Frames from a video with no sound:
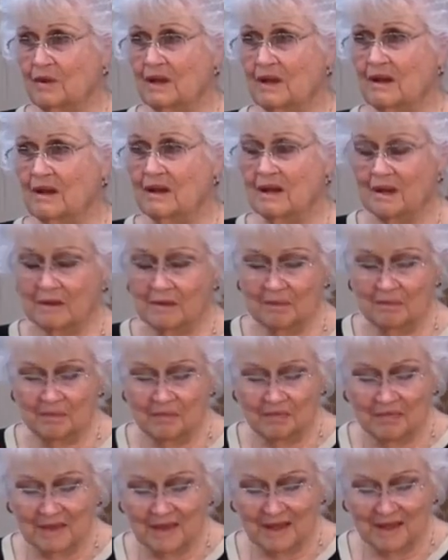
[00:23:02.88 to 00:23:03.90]
when
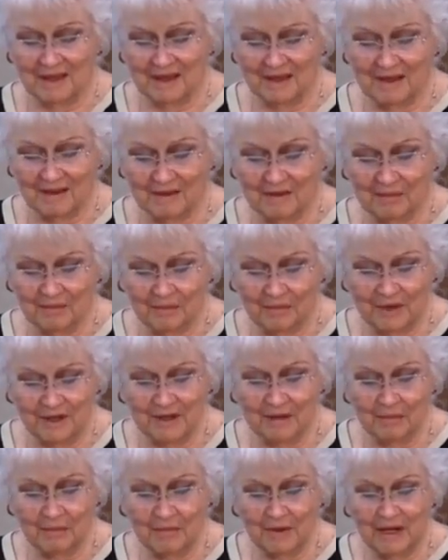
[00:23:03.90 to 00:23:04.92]

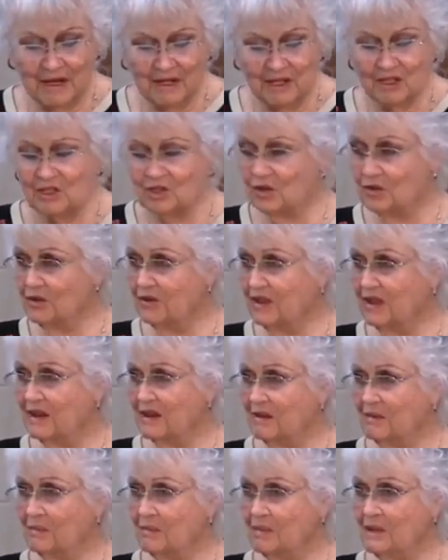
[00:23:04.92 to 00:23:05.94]
Brandi showed
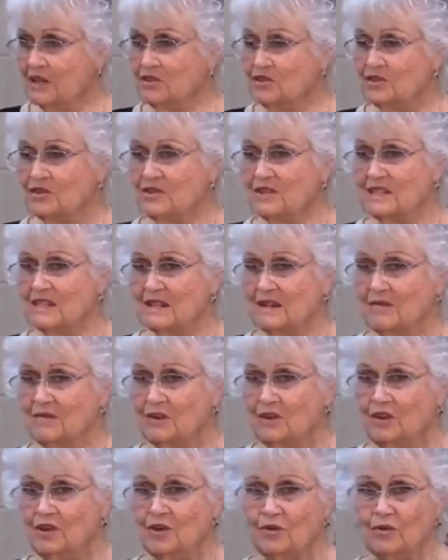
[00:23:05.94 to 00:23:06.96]
the pictures of
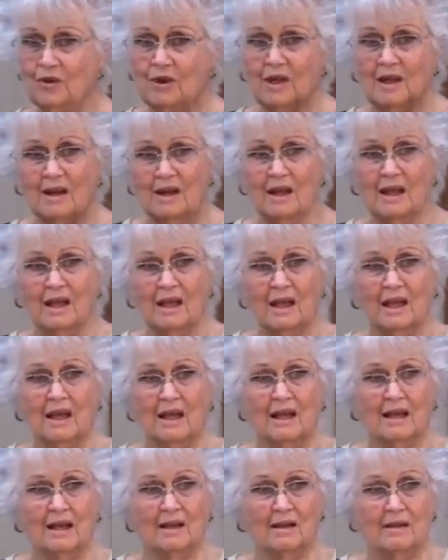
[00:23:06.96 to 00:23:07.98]
a yoke, and
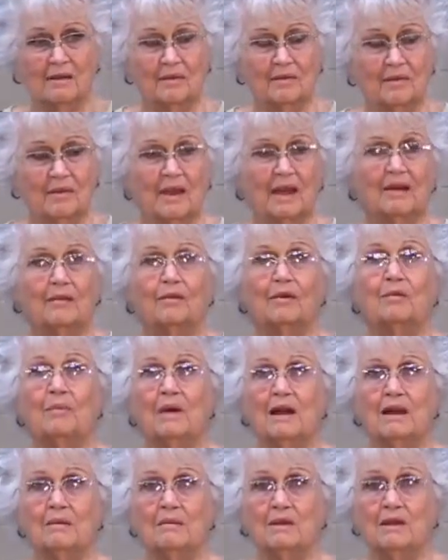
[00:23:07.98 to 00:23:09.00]
it
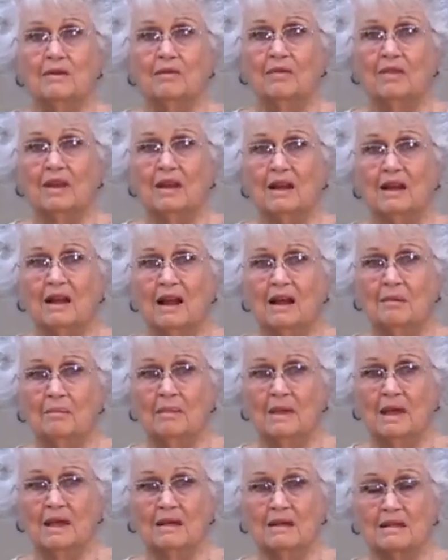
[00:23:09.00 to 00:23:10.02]
reminded me of that I
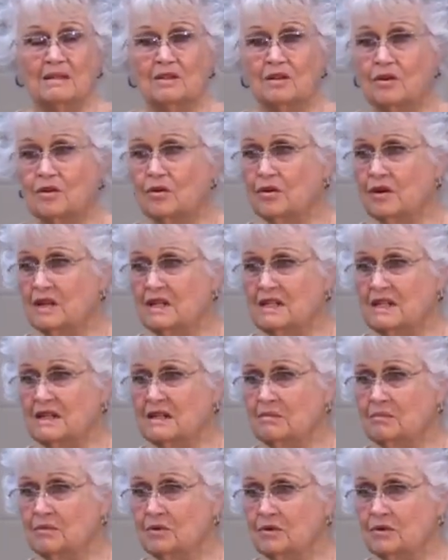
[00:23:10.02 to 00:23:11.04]
met Corrie
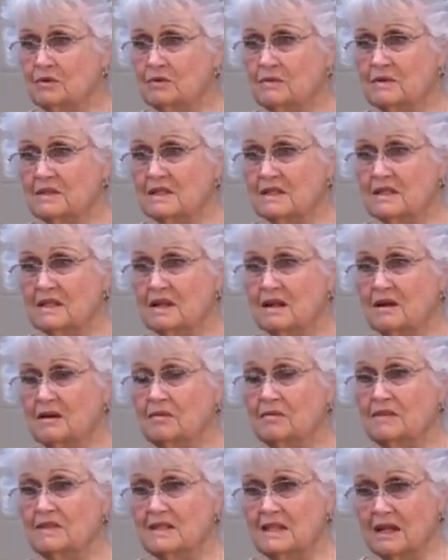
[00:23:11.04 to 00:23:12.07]
Ten Boom's
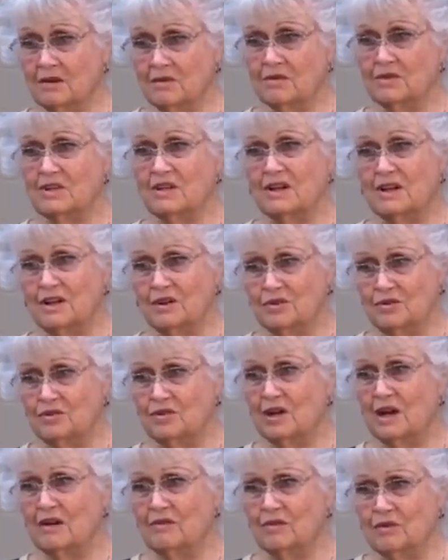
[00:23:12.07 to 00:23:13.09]
secretary who
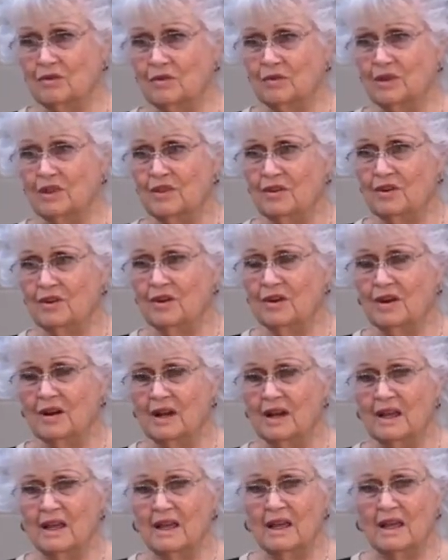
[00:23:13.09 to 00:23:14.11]
traveled with her
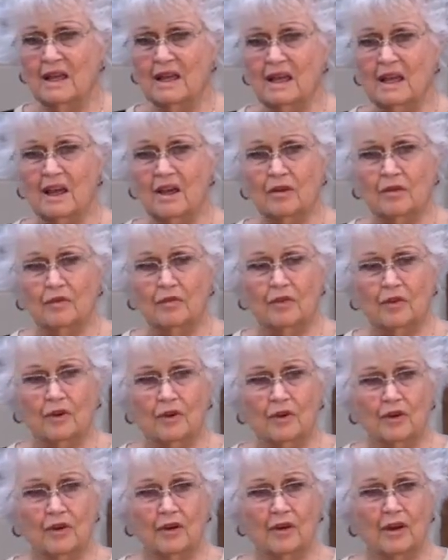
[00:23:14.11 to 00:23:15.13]
and cared for
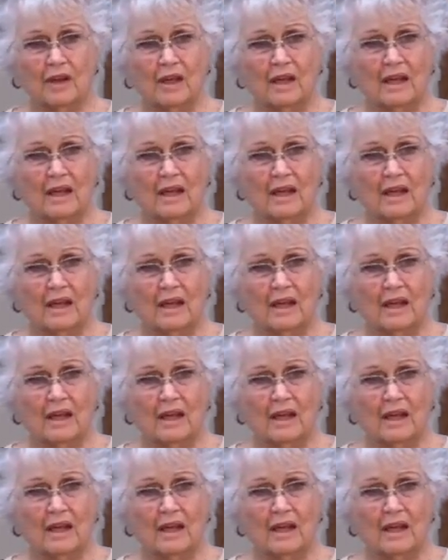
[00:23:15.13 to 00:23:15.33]
her.